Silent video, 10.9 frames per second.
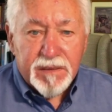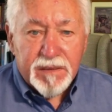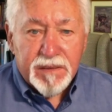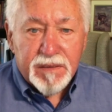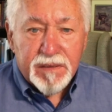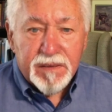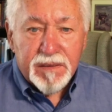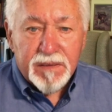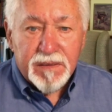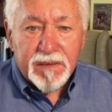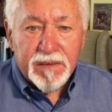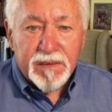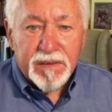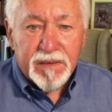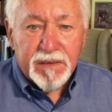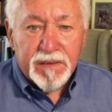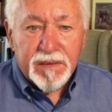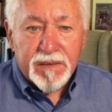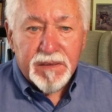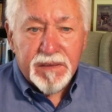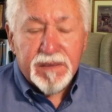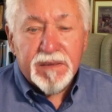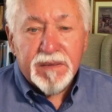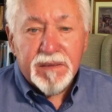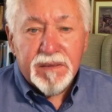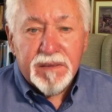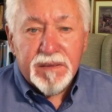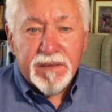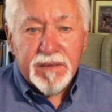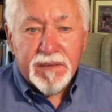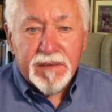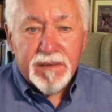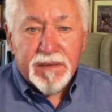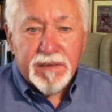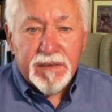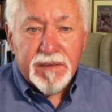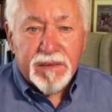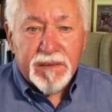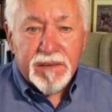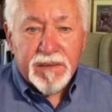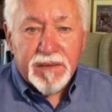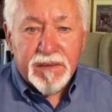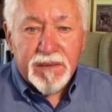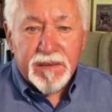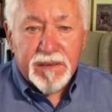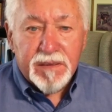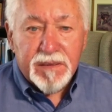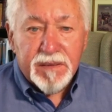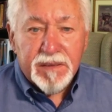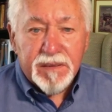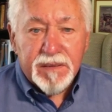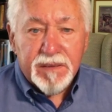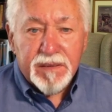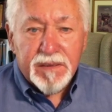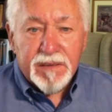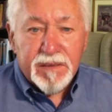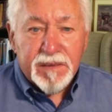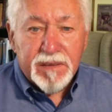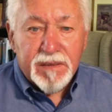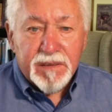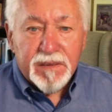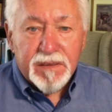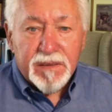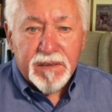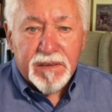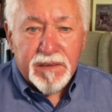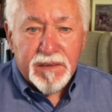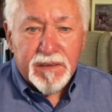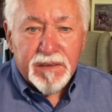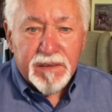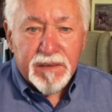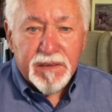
This person isn't speaking.